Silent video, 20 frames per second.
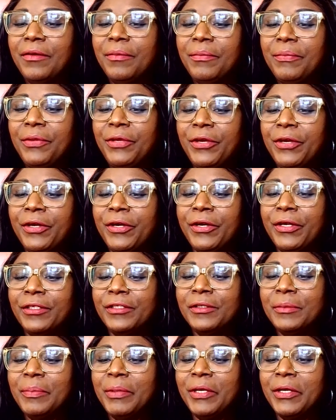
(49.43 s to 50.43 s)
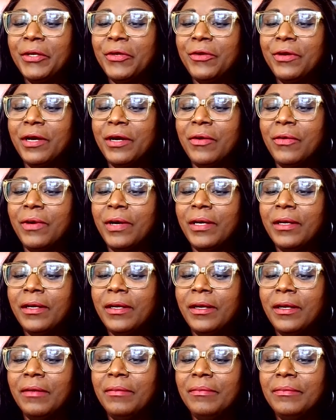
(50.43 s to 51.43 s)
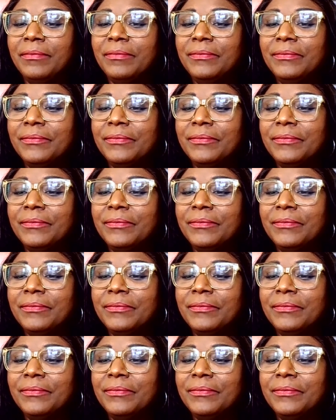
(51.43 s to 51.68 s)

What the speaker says: Pure Gospel, you are welcome.